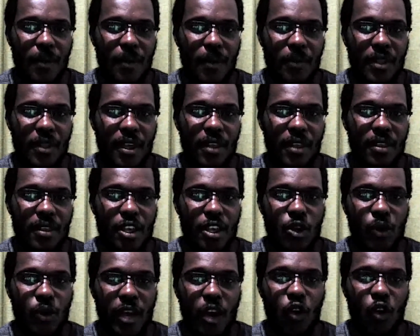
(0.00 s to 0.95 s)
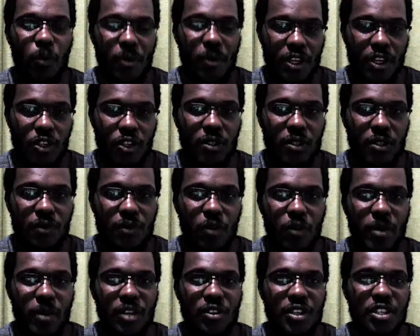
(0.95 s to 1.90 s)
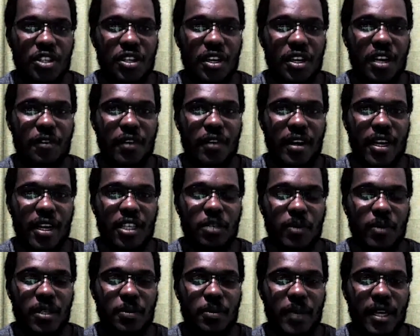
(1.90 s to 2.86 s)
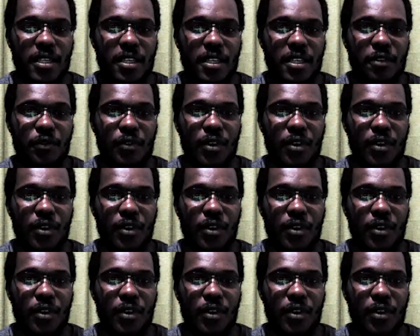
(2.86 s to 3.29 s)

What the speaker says: the UK operations from a Treasury finance perspective.